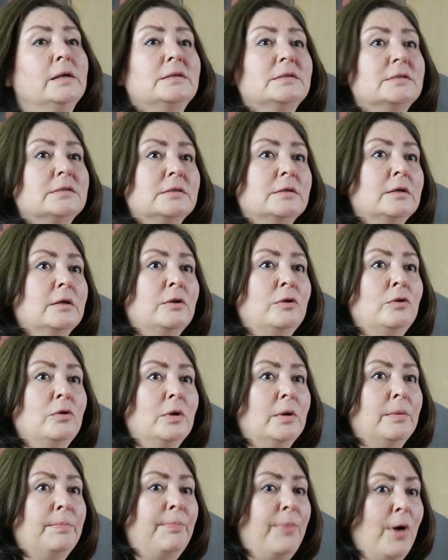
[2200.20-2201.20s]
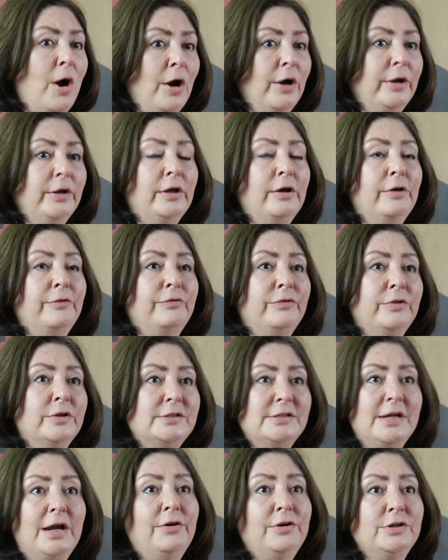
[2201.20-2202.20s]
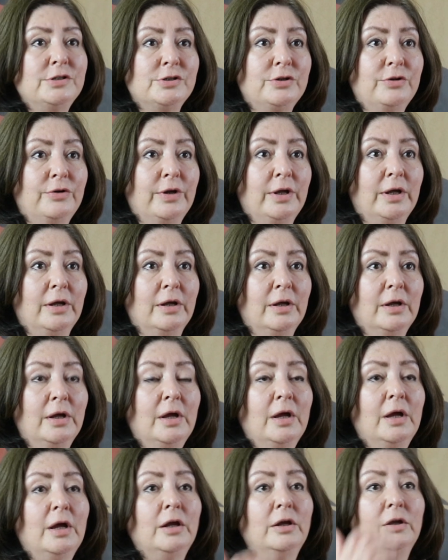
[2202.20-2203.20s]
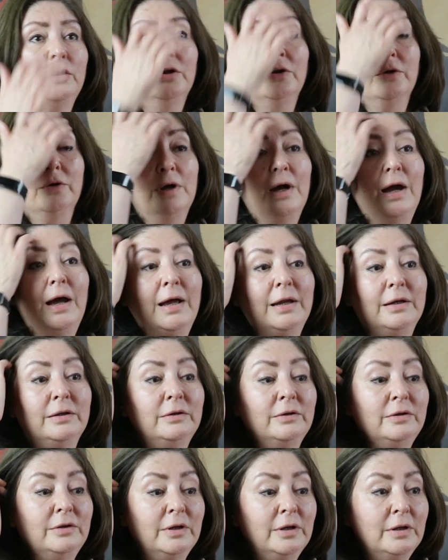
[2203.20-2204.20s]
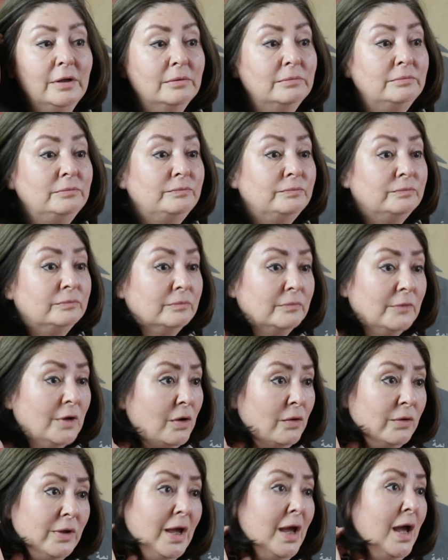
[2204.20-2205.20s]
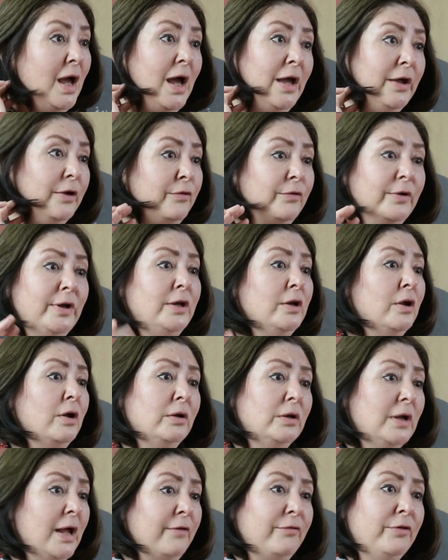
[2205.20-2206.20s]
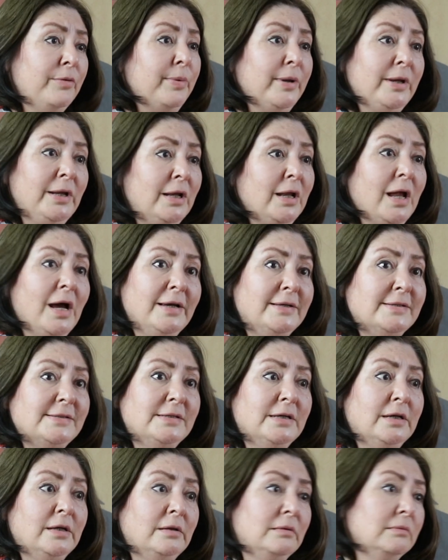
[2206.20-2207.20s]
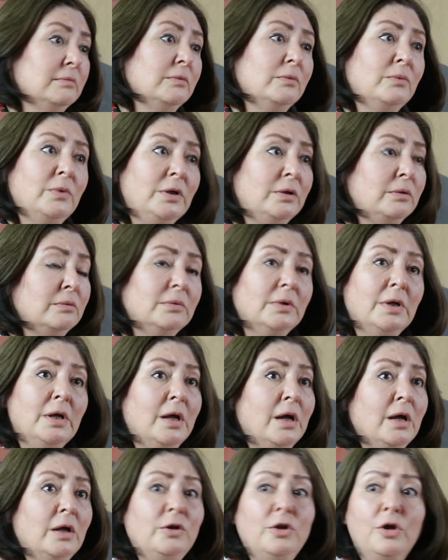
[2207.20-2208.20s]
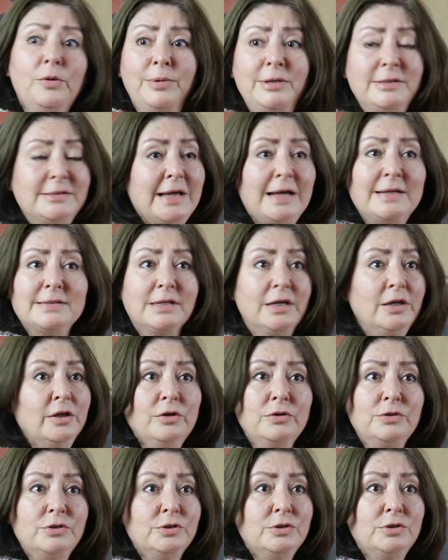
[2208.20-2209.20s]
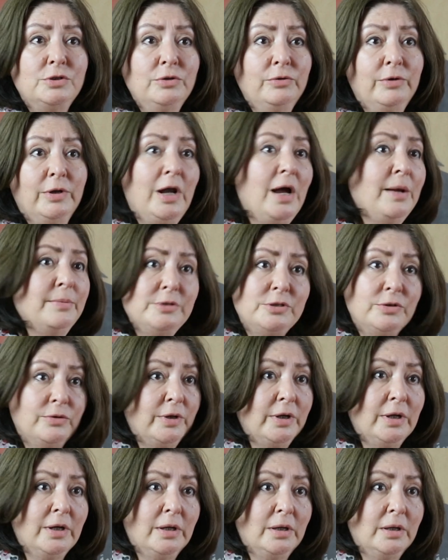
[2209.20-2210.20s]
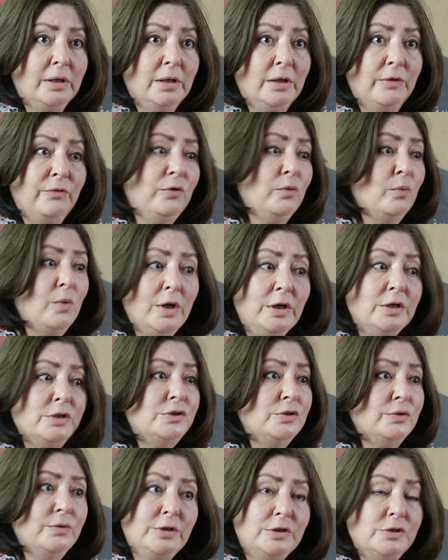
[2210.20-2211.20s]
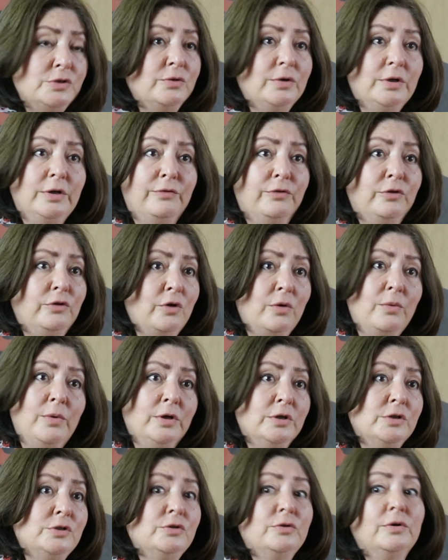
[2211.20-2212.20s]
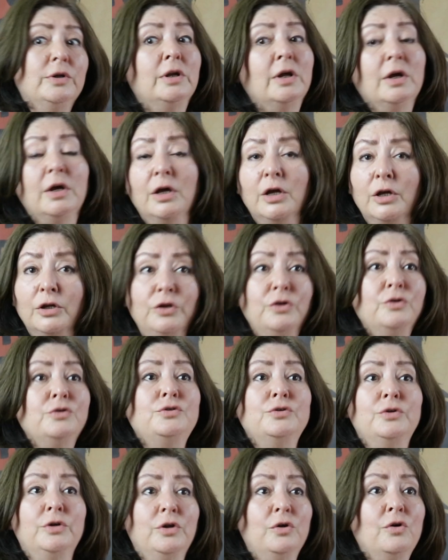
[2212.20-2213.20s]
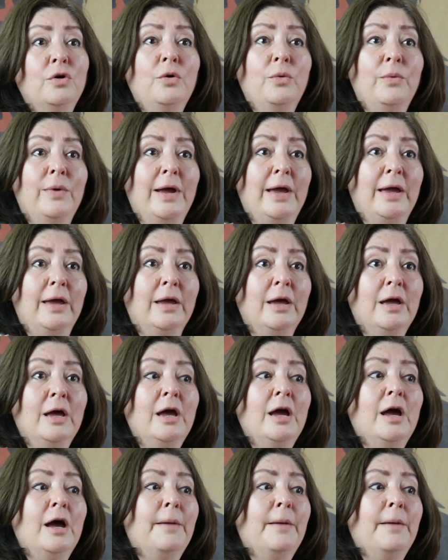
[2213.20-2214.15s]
it's part of the territory. You know, and uh, okay, I agree. Not everybody likes it. Well, Nobody's asking you to do it. I'm doing it. If you want to do it, do it. If you don't want to do it, you do it your way.